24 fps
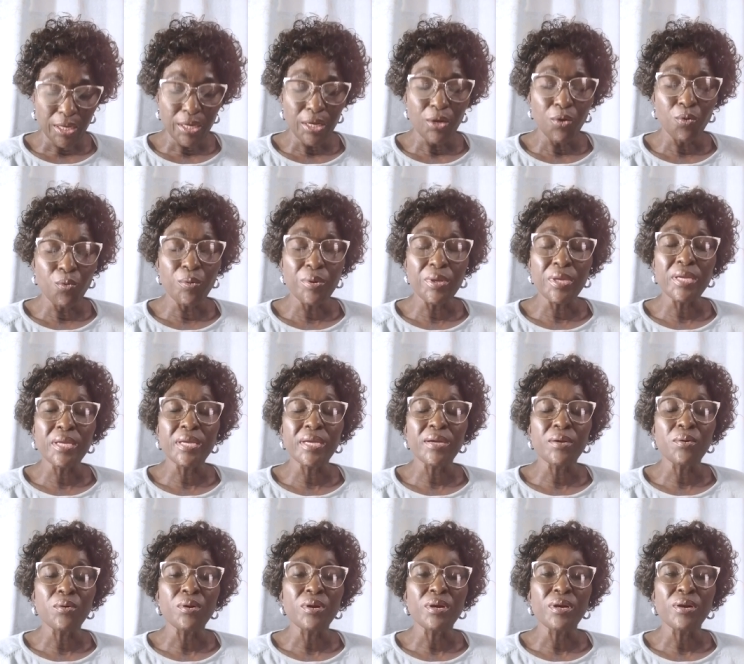
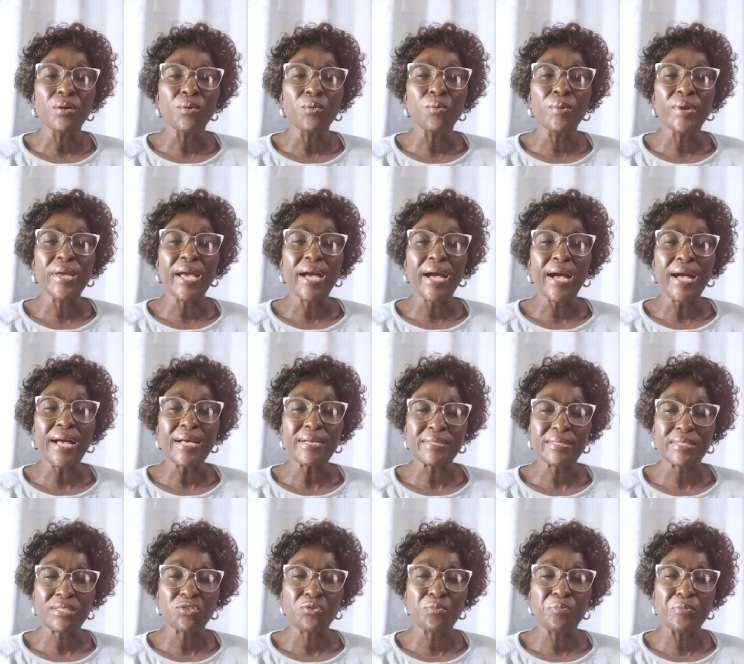we we are
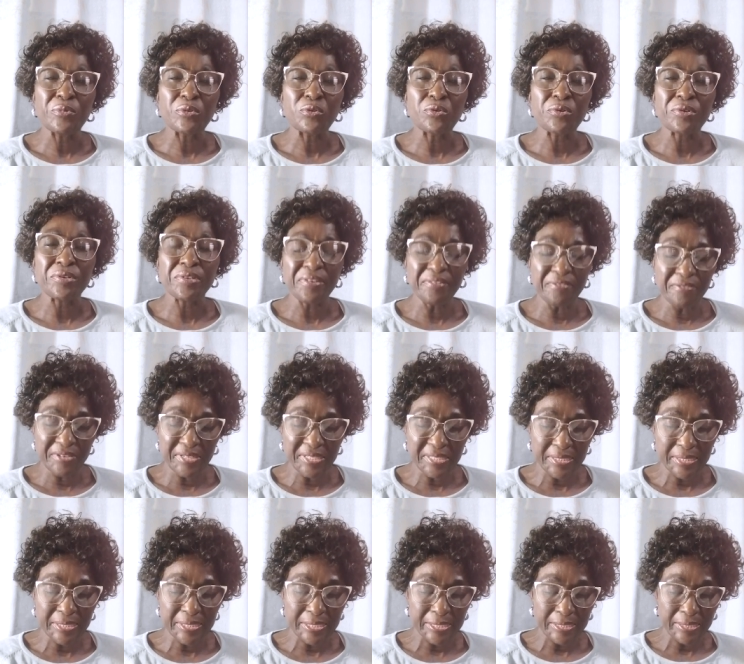asked to
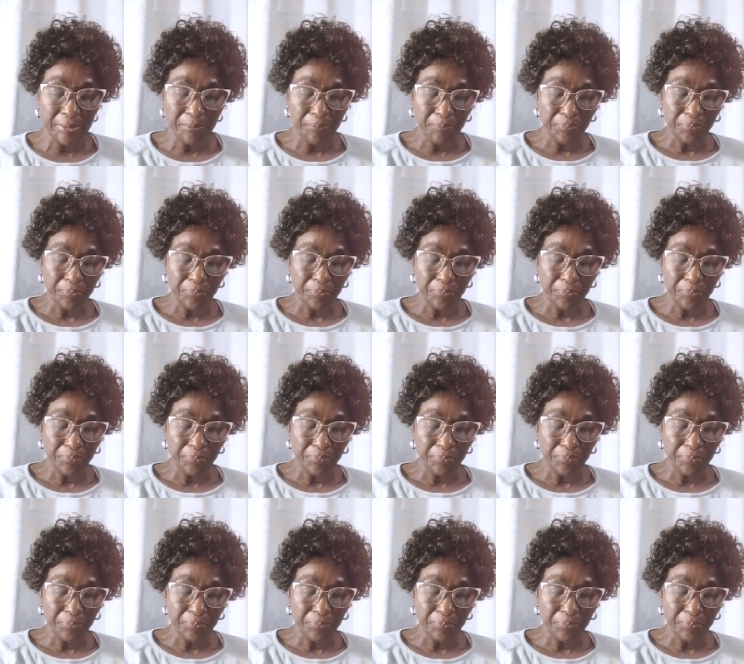revisit